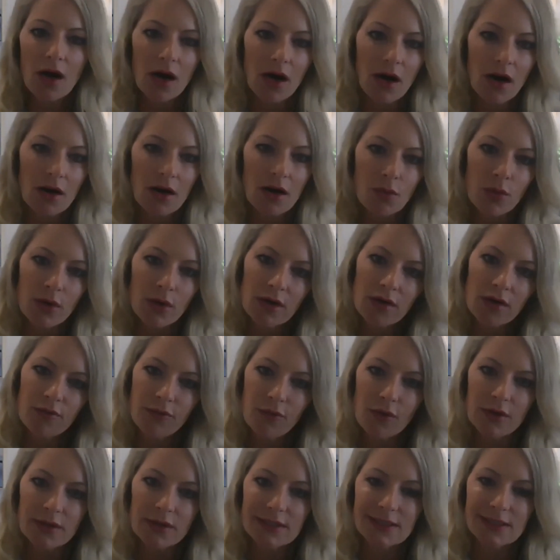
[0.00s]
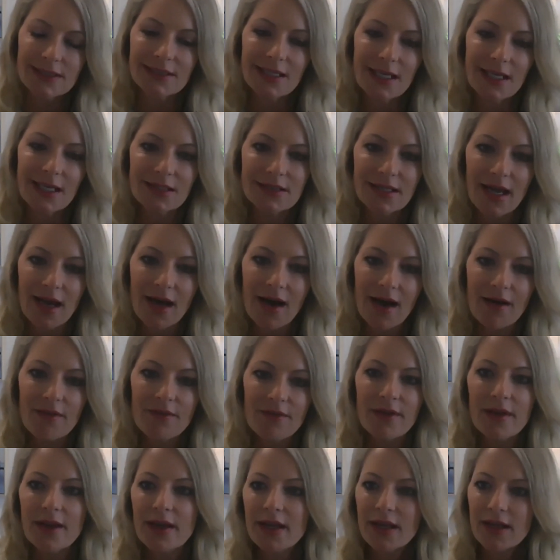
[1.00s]
Our workforce does
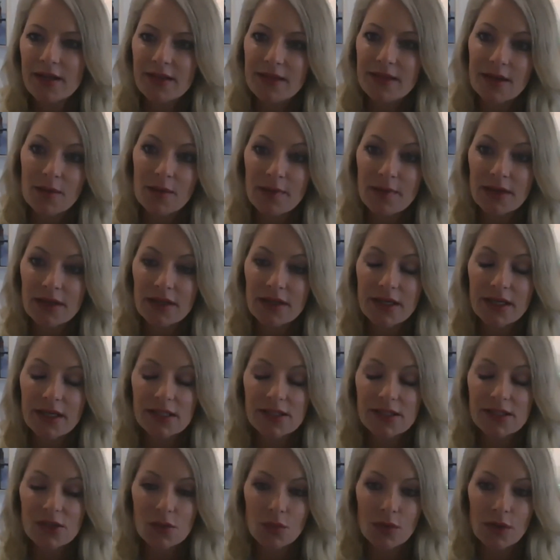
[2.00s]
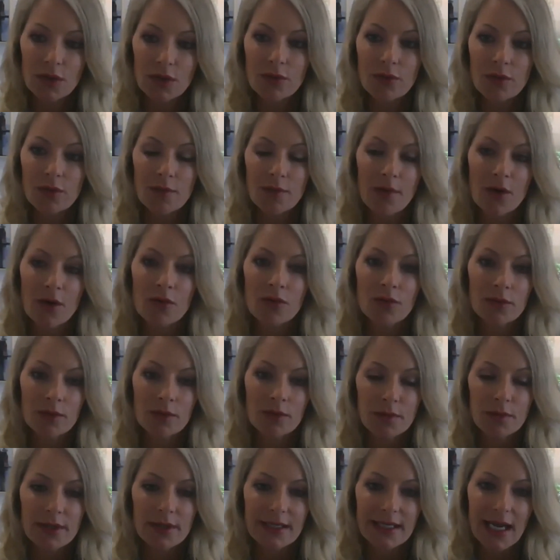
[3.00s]
have the ability to work remote.
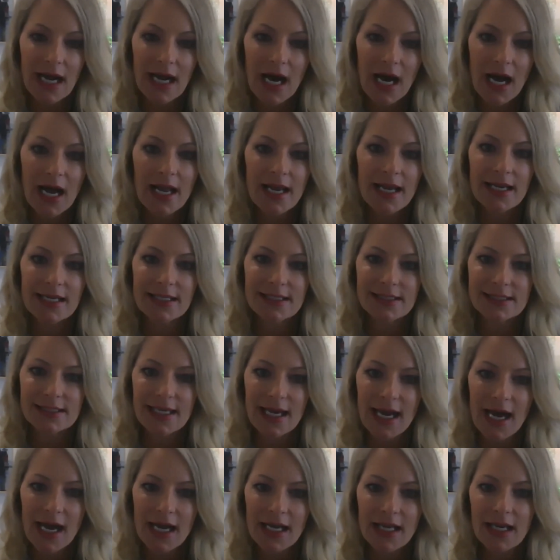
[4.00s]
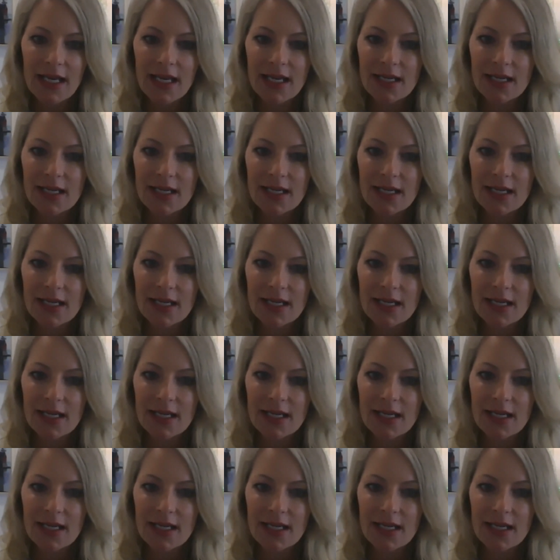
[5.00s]
We're pretty high in tech.